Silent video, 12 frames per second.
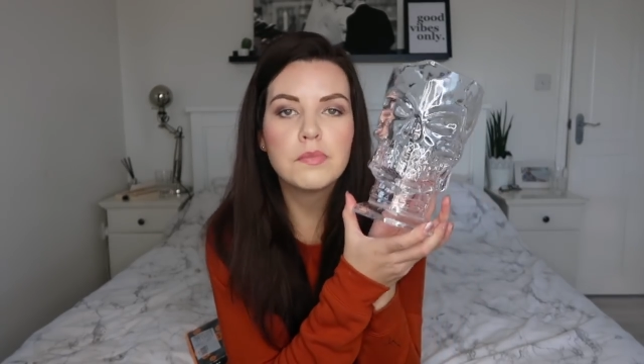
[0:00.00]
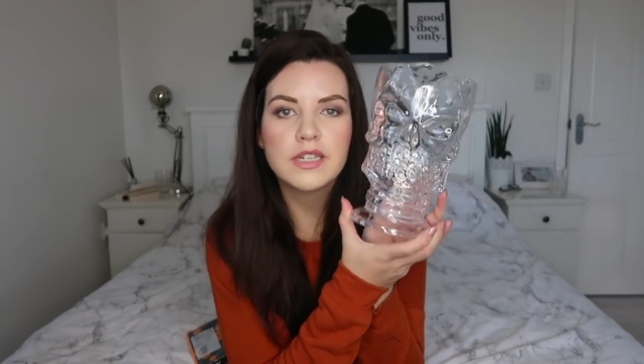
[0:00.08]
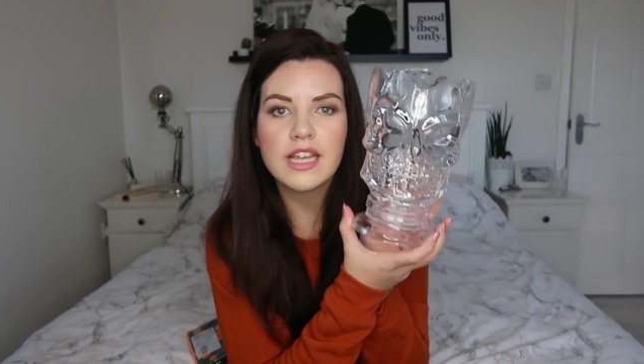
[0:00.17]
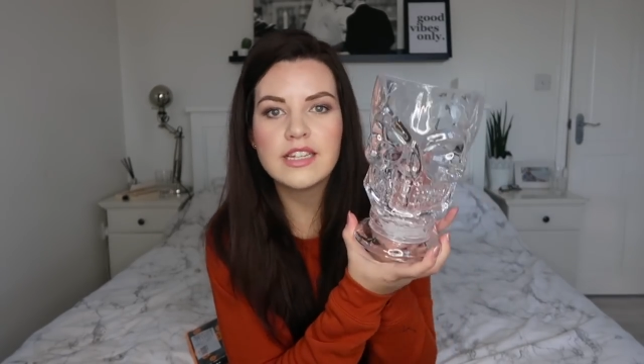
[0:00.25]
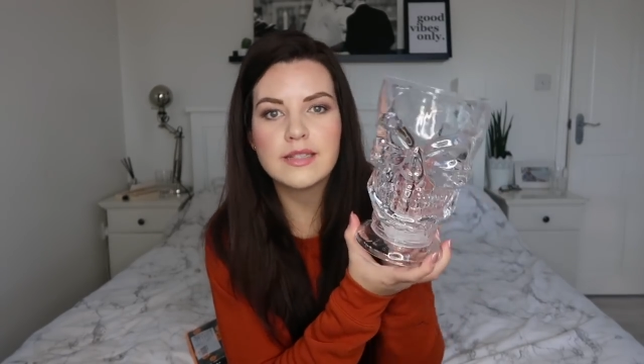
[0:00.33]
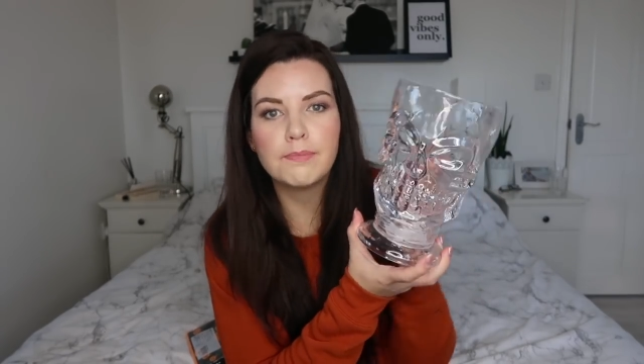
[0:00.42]

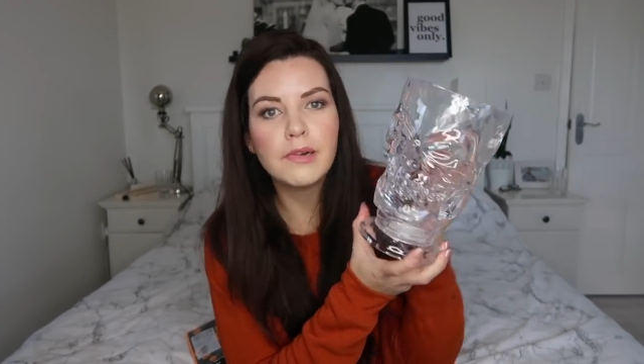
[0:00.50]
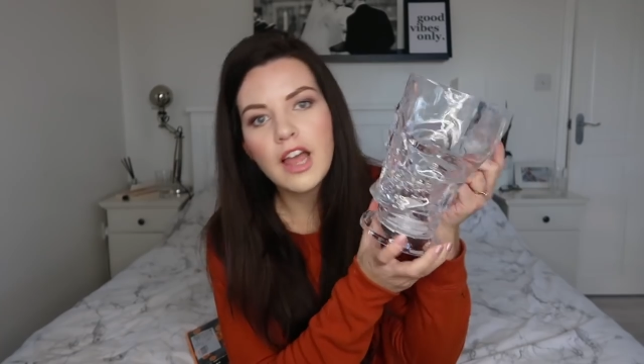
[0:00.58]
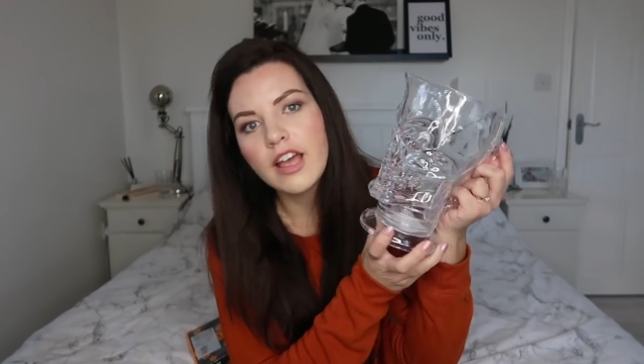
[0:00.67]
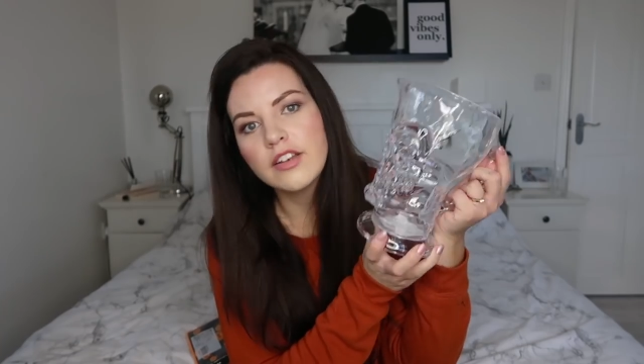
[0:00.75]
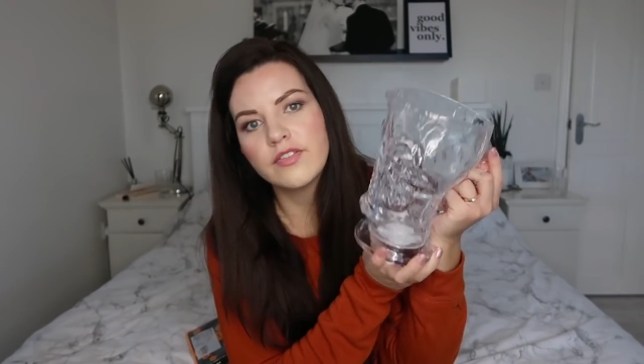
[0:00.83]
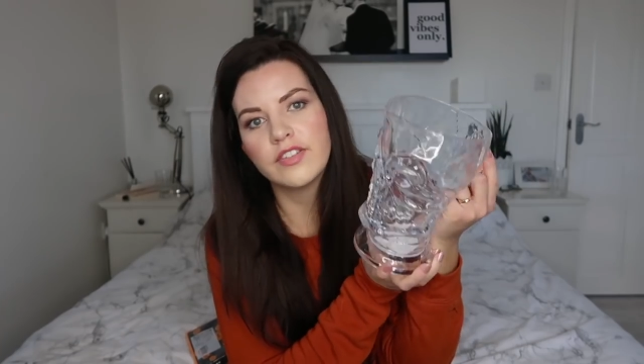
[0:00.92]
pretend it's
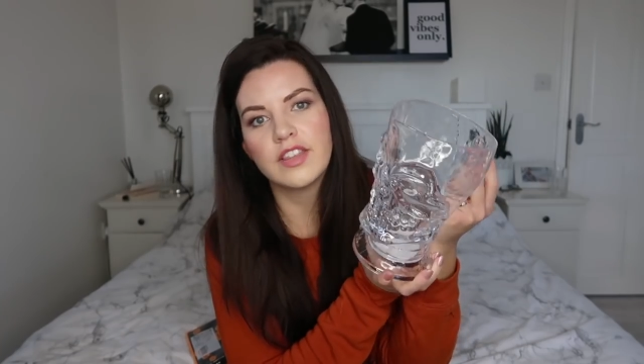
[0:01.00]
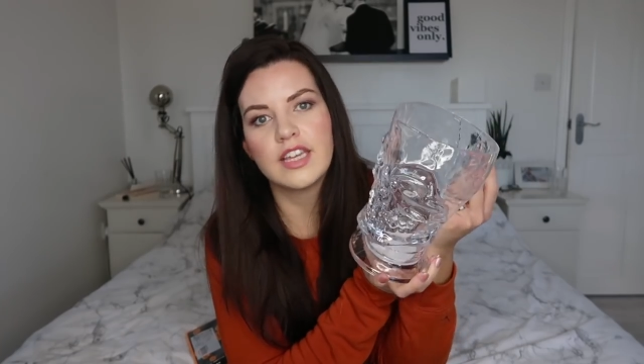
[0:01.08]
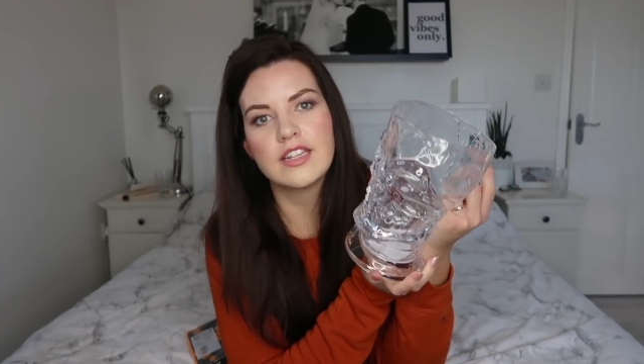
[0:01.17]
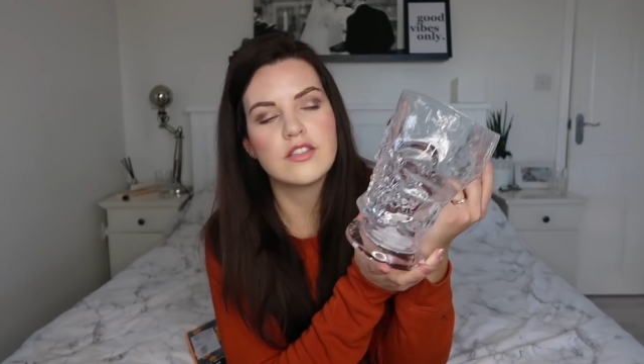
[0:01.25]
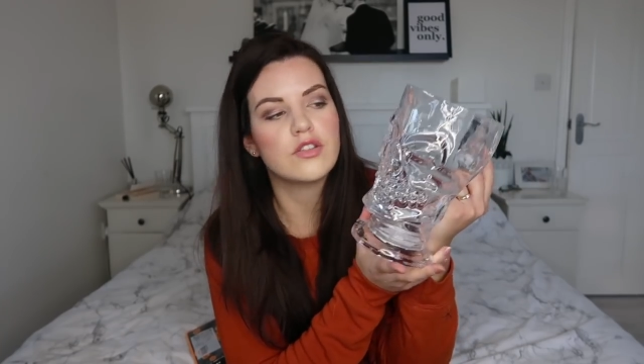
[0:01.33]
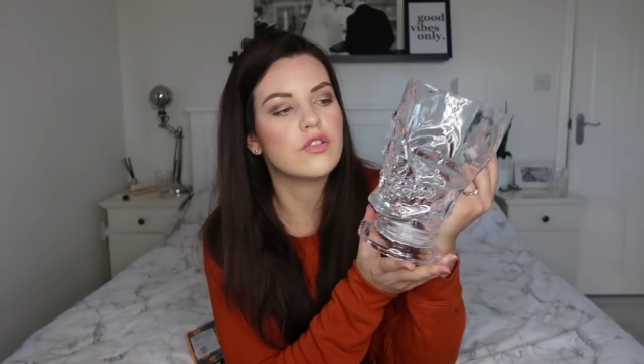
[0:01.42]
blood for the
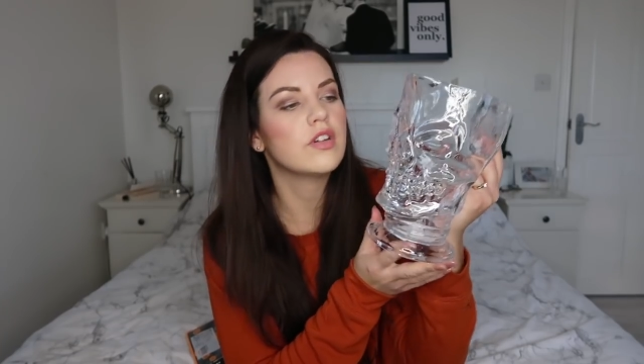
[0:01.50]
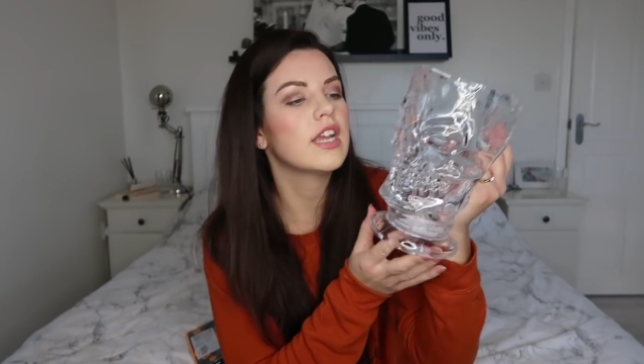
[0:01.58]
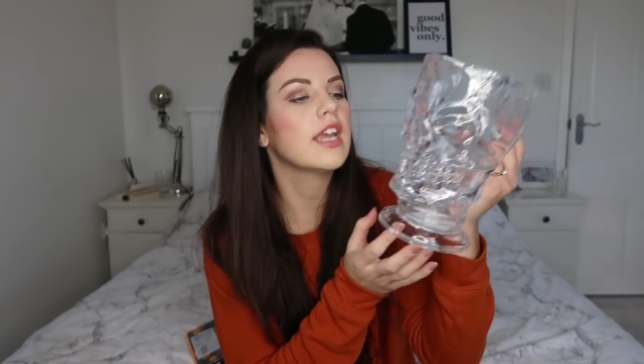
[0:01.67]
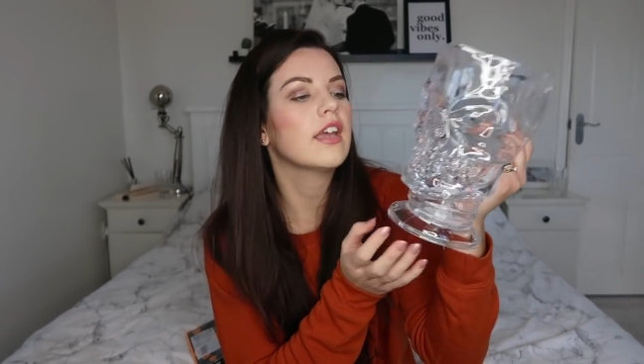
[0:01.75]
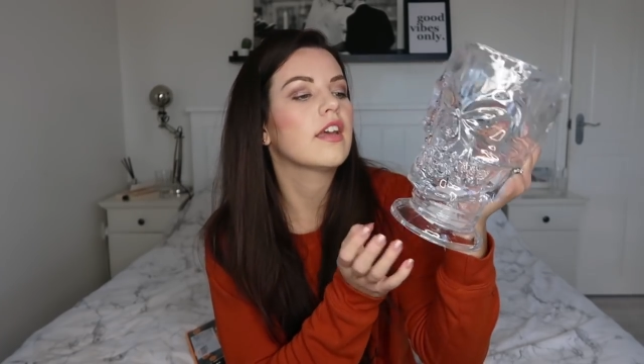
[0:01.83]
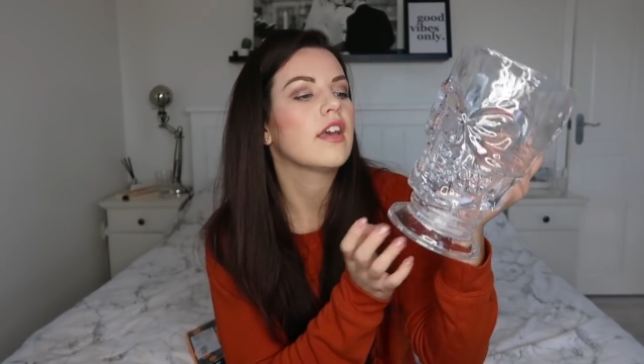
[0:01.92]
kids to
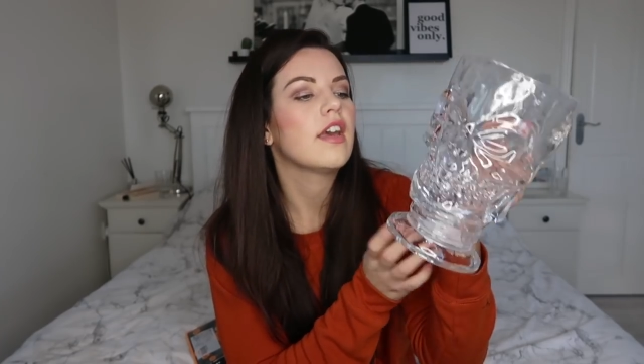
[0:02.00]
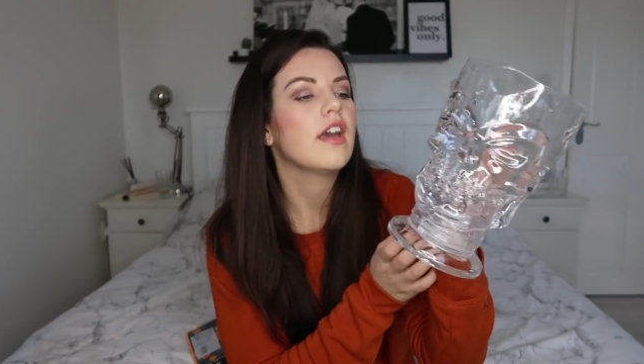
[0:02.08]
drink.